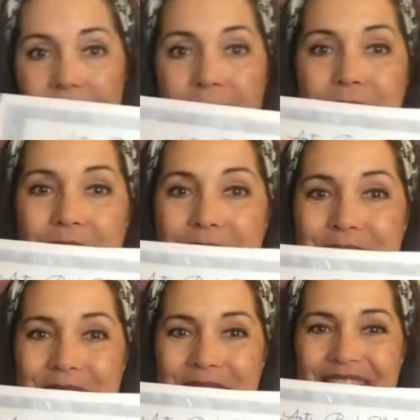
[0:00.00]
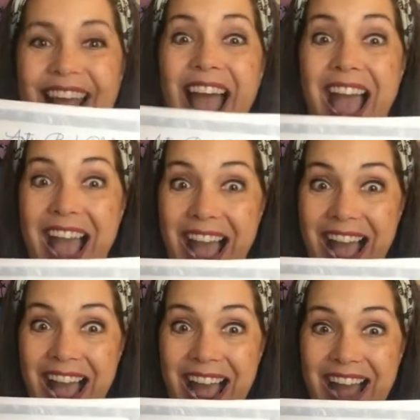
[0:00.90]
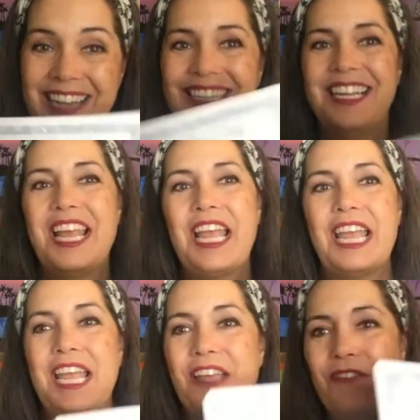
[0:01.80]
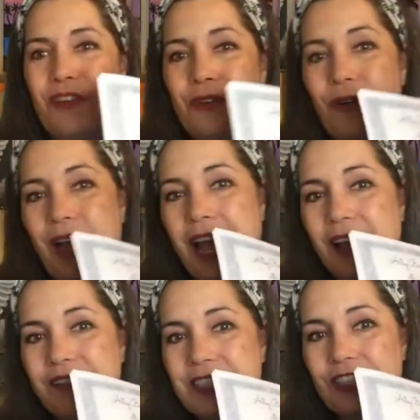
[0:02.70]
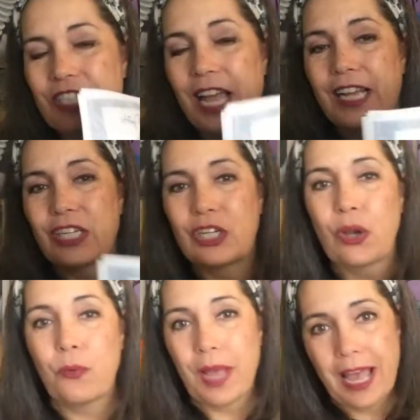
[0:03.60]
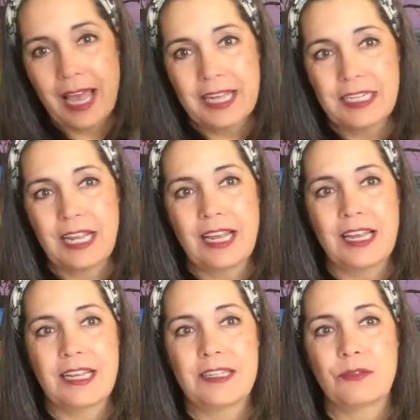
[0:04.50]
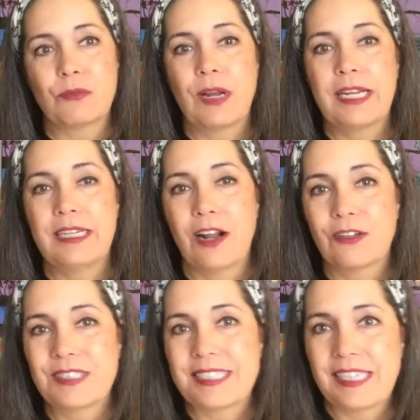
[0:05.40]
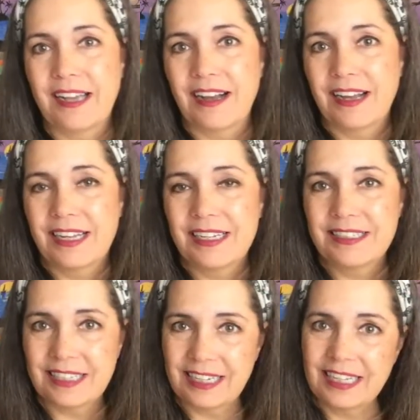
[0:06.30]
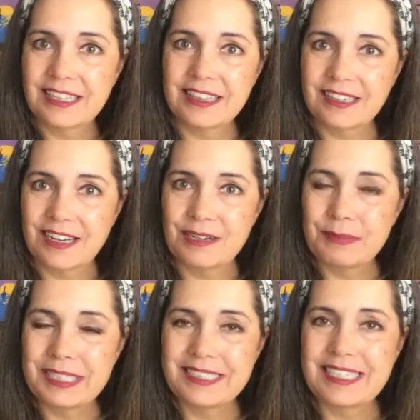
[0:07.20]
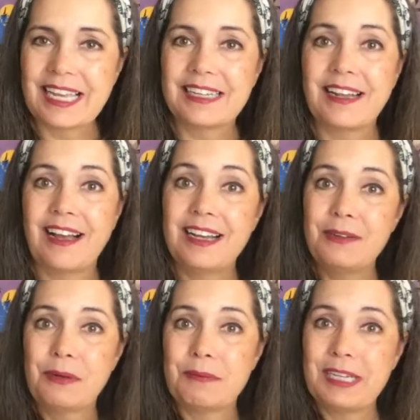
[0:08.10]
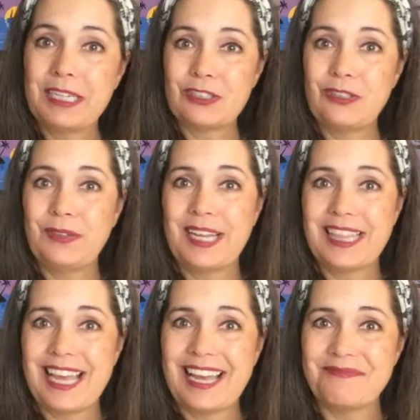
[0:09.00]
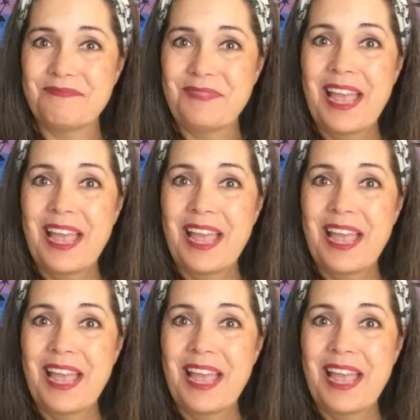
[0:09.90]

there we go. Sorry. If you don't have this yet, go ahead and write artsy guide in the comments, and I will make sure you get that.